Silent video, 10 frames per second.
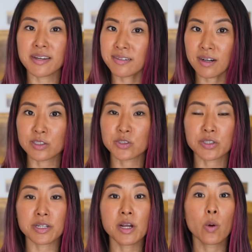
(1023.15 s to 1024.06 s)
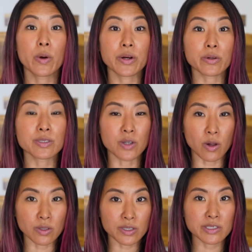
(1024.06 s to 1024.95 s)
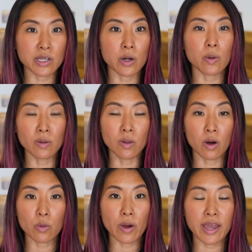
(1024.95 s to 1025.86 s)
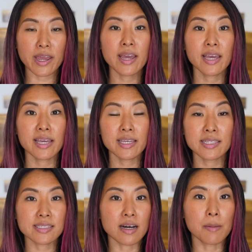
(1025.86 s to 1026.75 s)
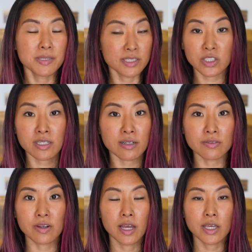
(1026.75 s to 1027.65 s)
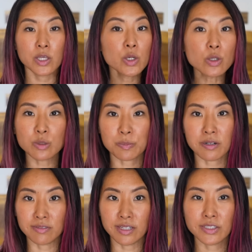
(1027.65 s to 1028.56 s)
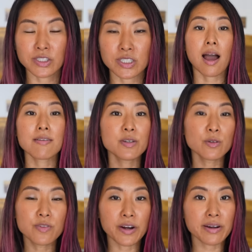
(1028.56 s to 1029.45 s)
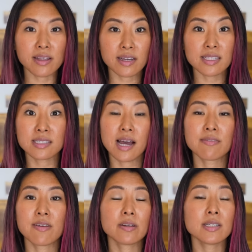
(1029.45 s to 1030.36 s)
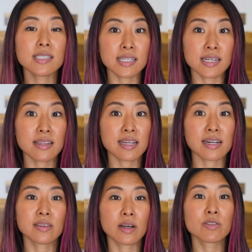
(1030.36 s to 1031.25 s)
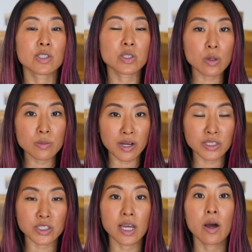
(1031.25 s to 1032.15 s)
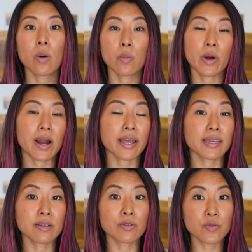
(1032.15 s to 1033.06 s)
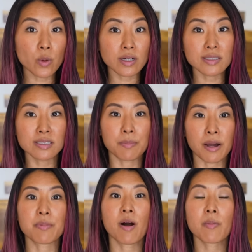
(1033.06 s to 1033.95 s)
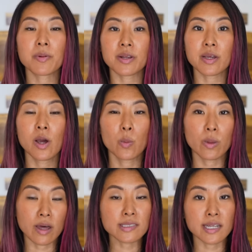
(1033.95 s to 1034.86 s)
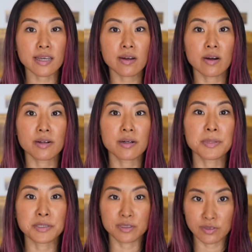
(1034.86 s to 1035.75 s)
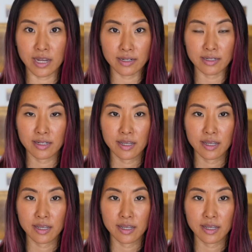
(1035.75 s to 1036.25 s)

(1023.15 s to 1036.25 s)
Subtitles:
in a country where your dollars go a long way is a position of huge privilege. I feel very lucky to have found a city that I love so much where I can afford to buy property without taking on a bunch of debt.